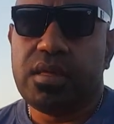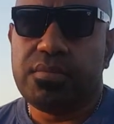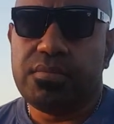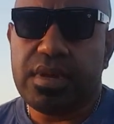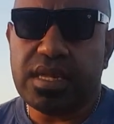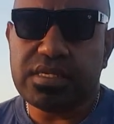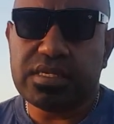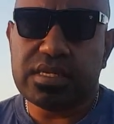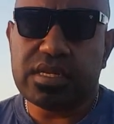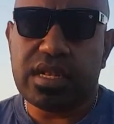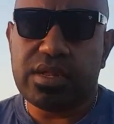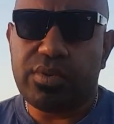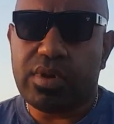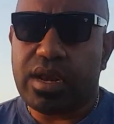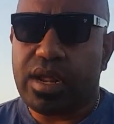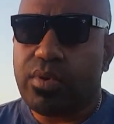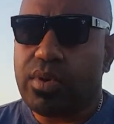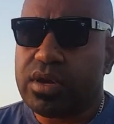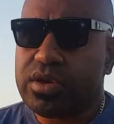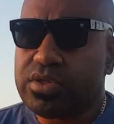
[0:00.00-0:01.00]
Basically
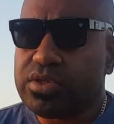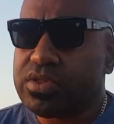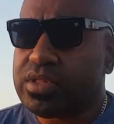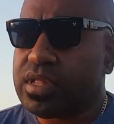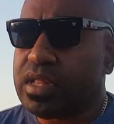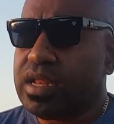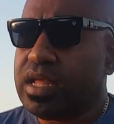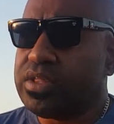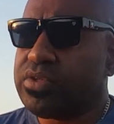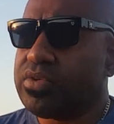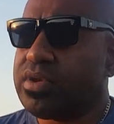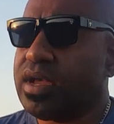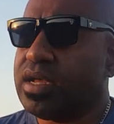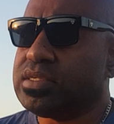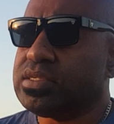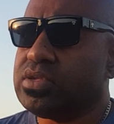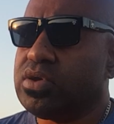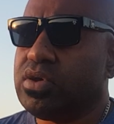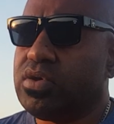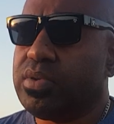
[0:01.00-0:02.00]
what I wanted to let you
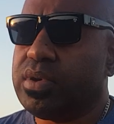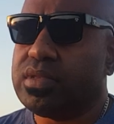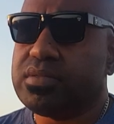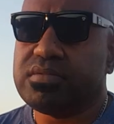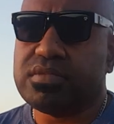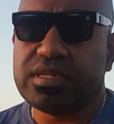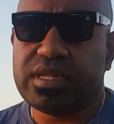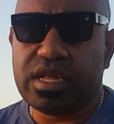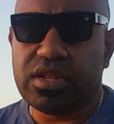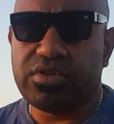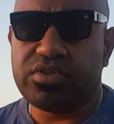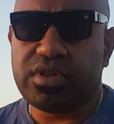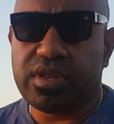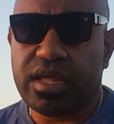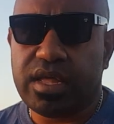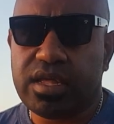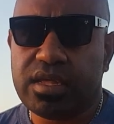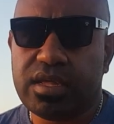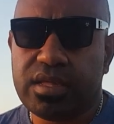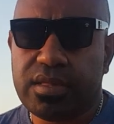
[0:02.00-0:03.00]
guys know and tell you
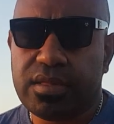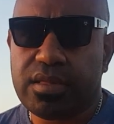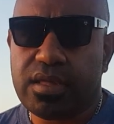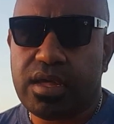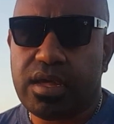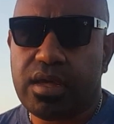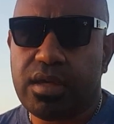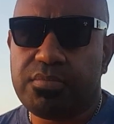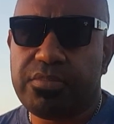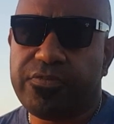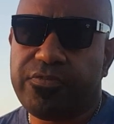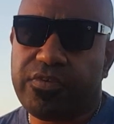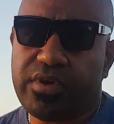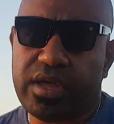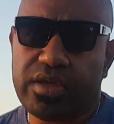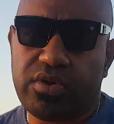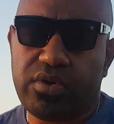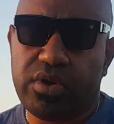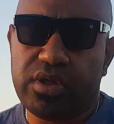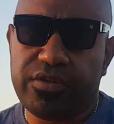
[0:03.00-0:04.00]
today,
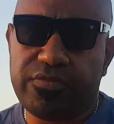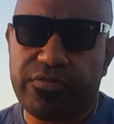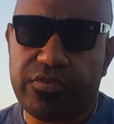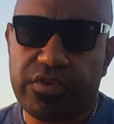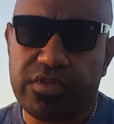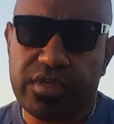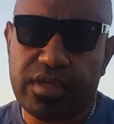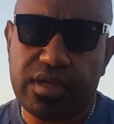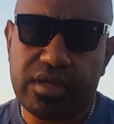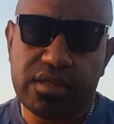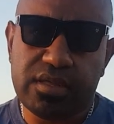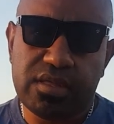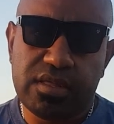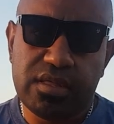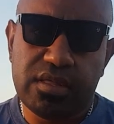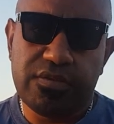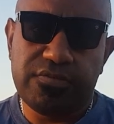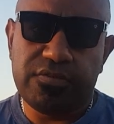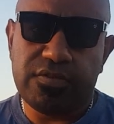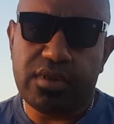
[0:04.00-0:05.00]
before I go any further,
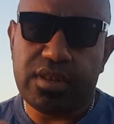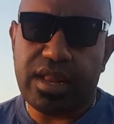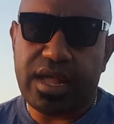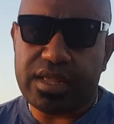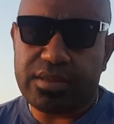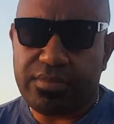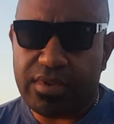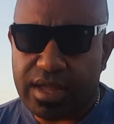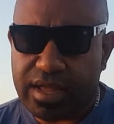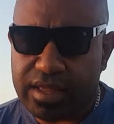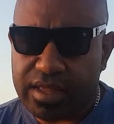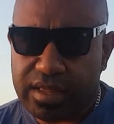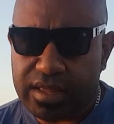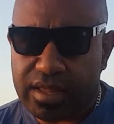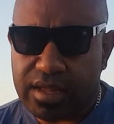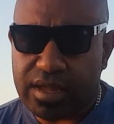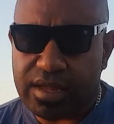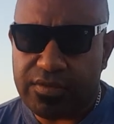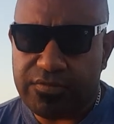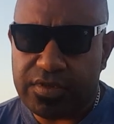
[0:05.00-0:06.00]
if you like
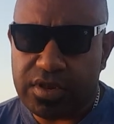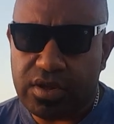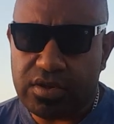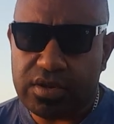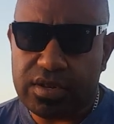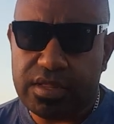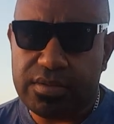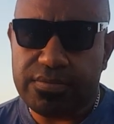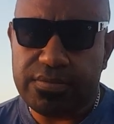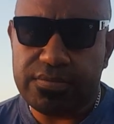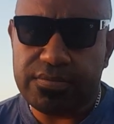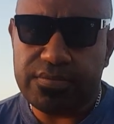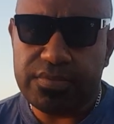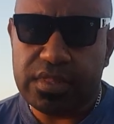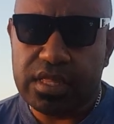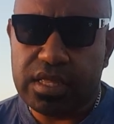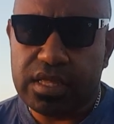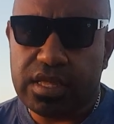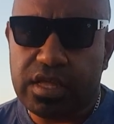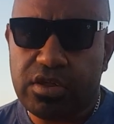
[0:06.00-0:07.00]
my video clip,
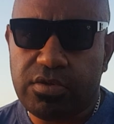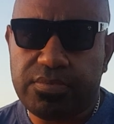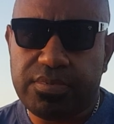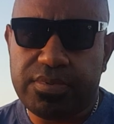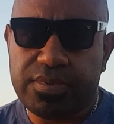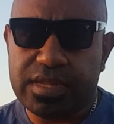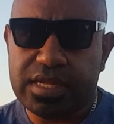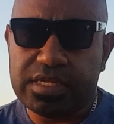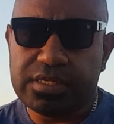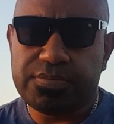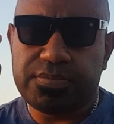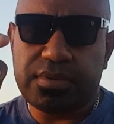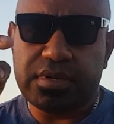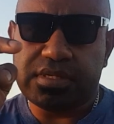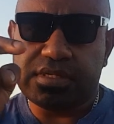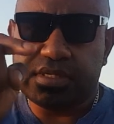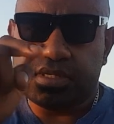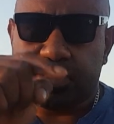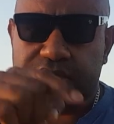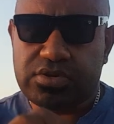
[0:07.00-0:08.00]
can you please
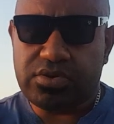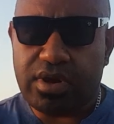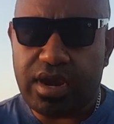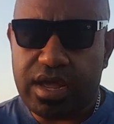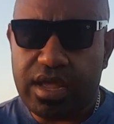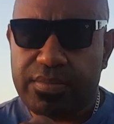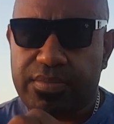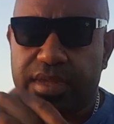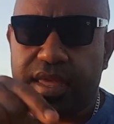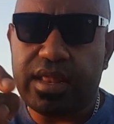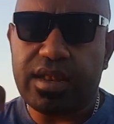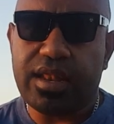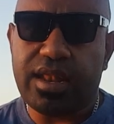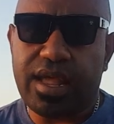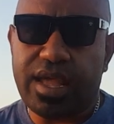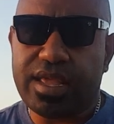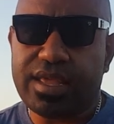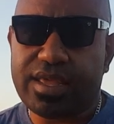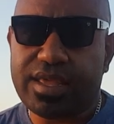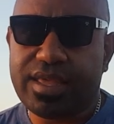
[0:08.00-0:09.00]
press subscribe and
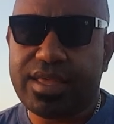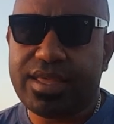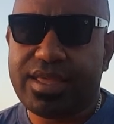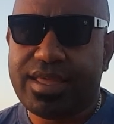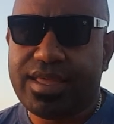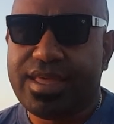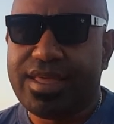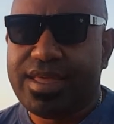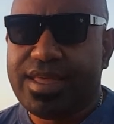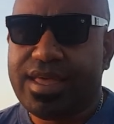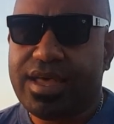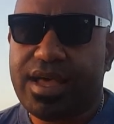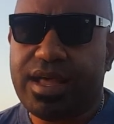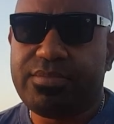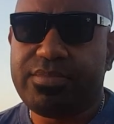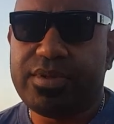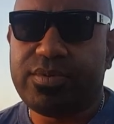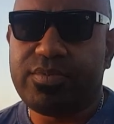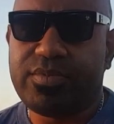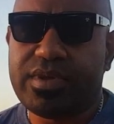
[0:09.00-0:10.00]
like. I
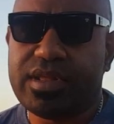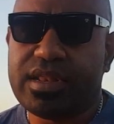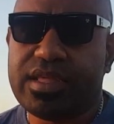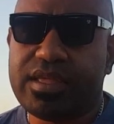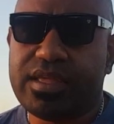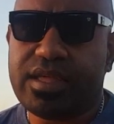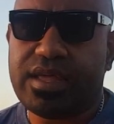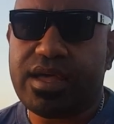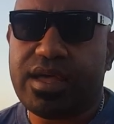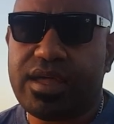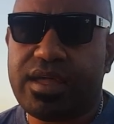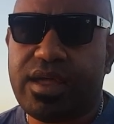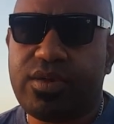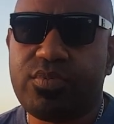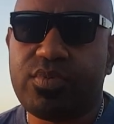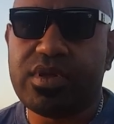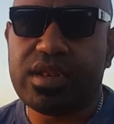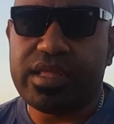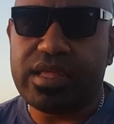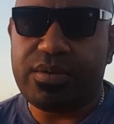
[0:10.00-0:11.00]

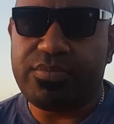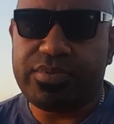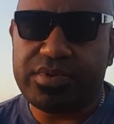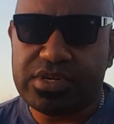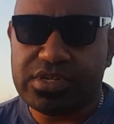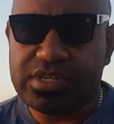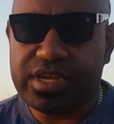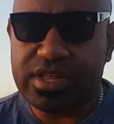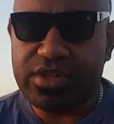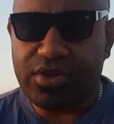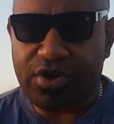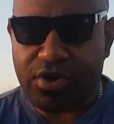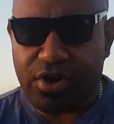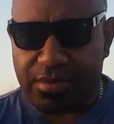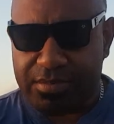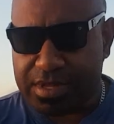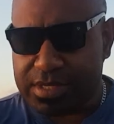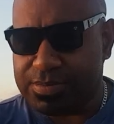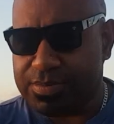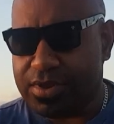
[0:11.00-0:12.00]
really appreciate your
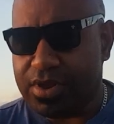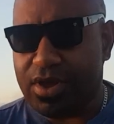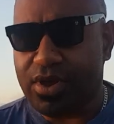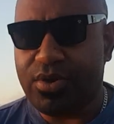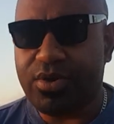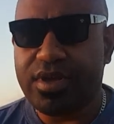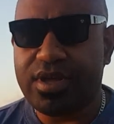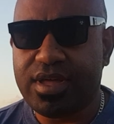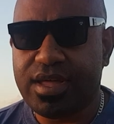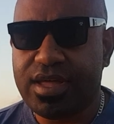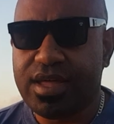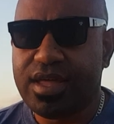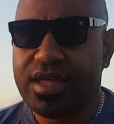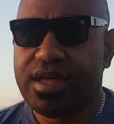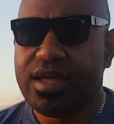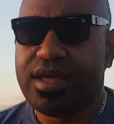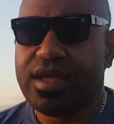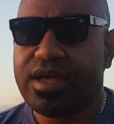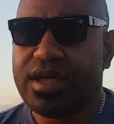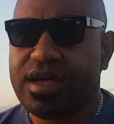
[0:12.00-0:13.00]
comments below.
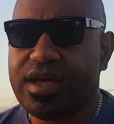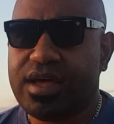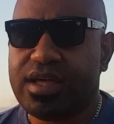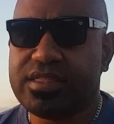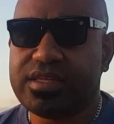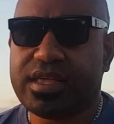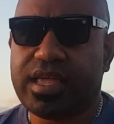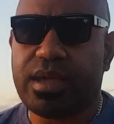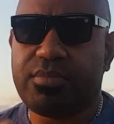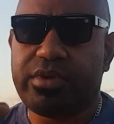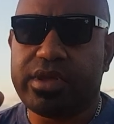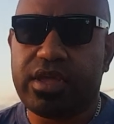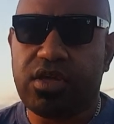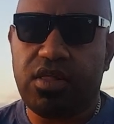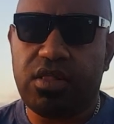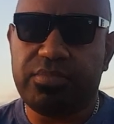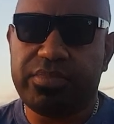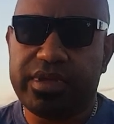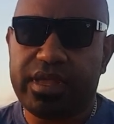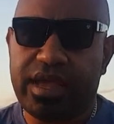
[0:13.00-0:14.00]
The camera
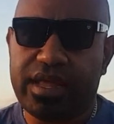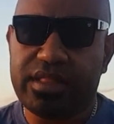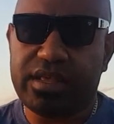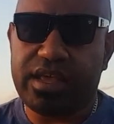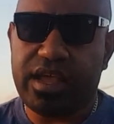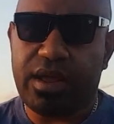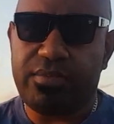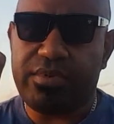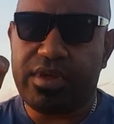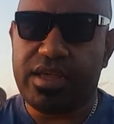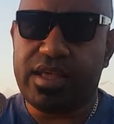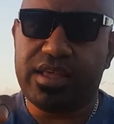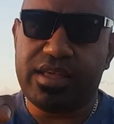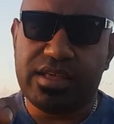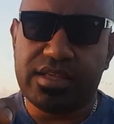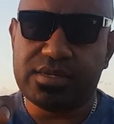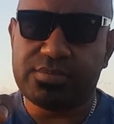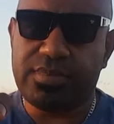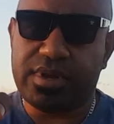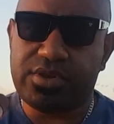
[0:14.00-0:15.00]
girl behind the camera
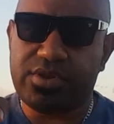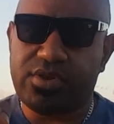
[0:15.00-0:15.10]
is my